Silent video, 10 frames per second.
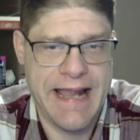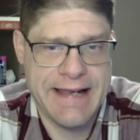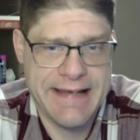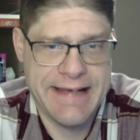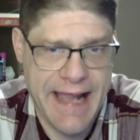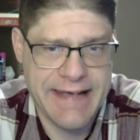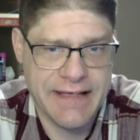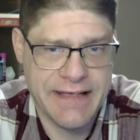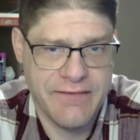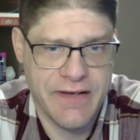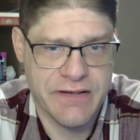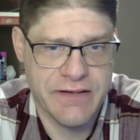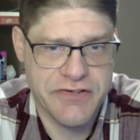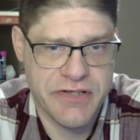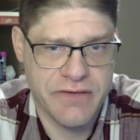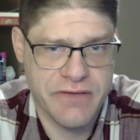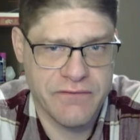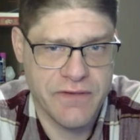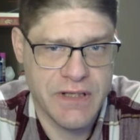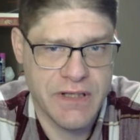gaining the initiative
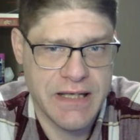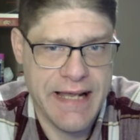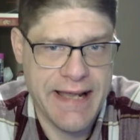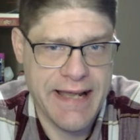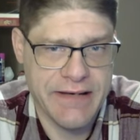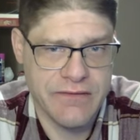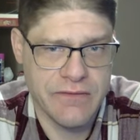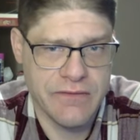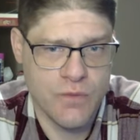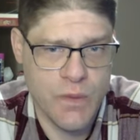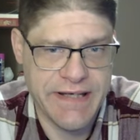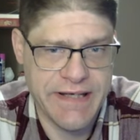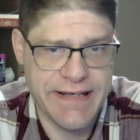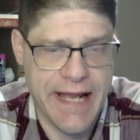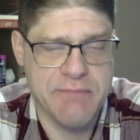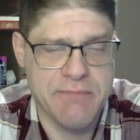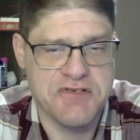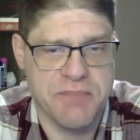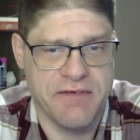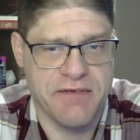and winning games
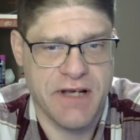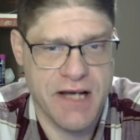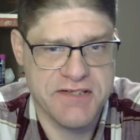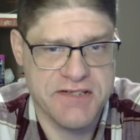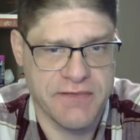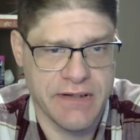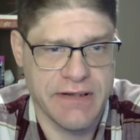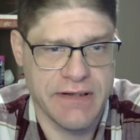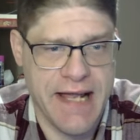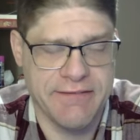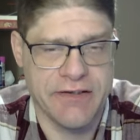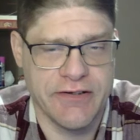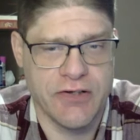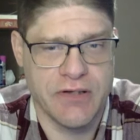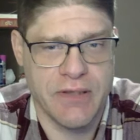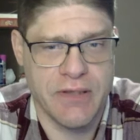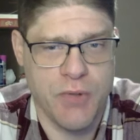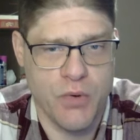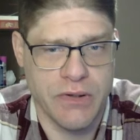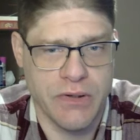because of it and having your
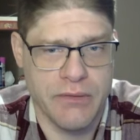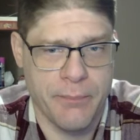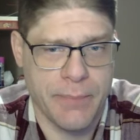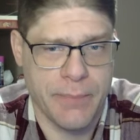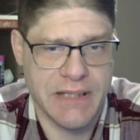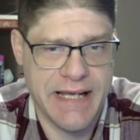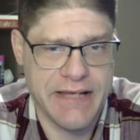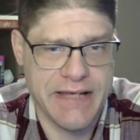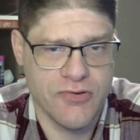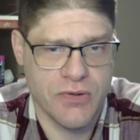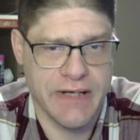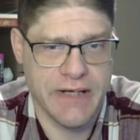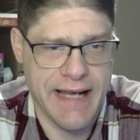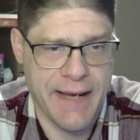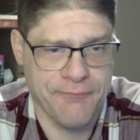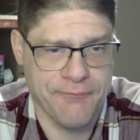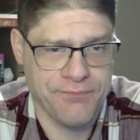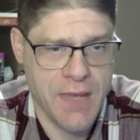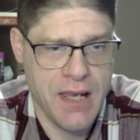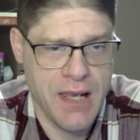opponent play your game.
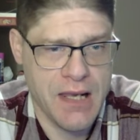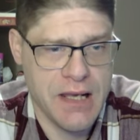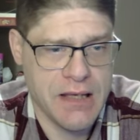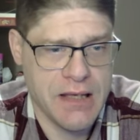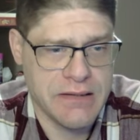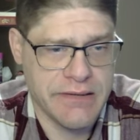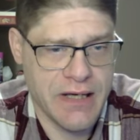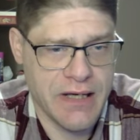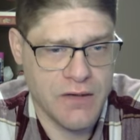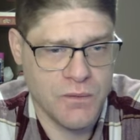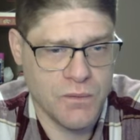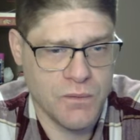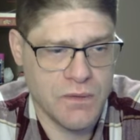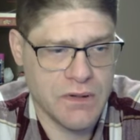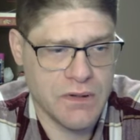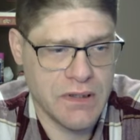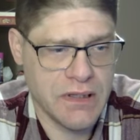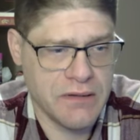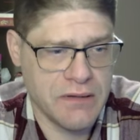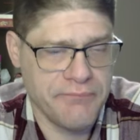Now
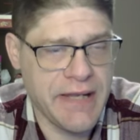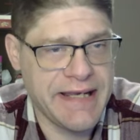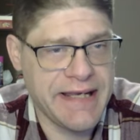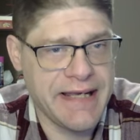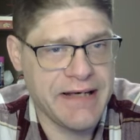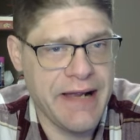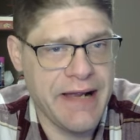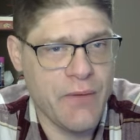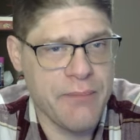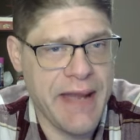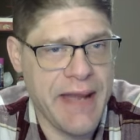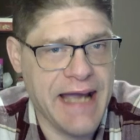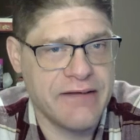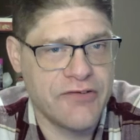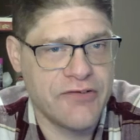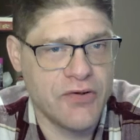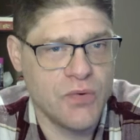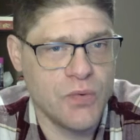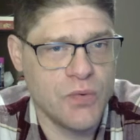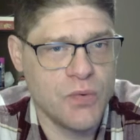um, again, I went back
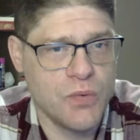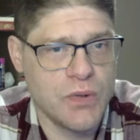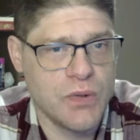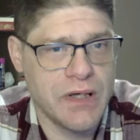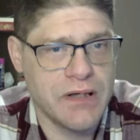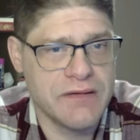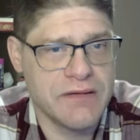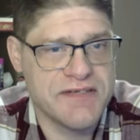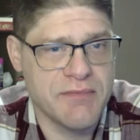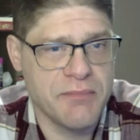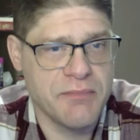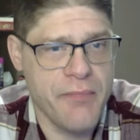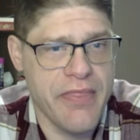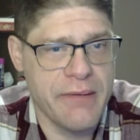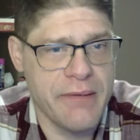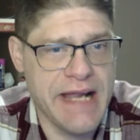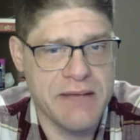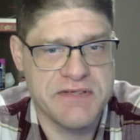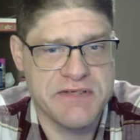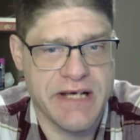to uh, some of the games
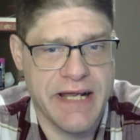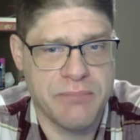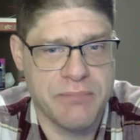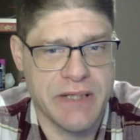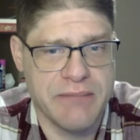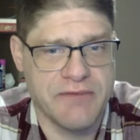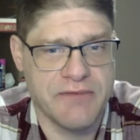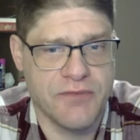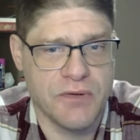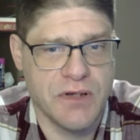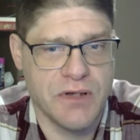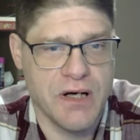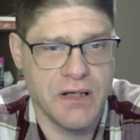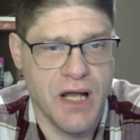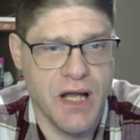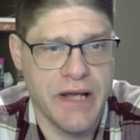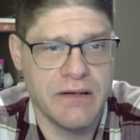that I had played before online,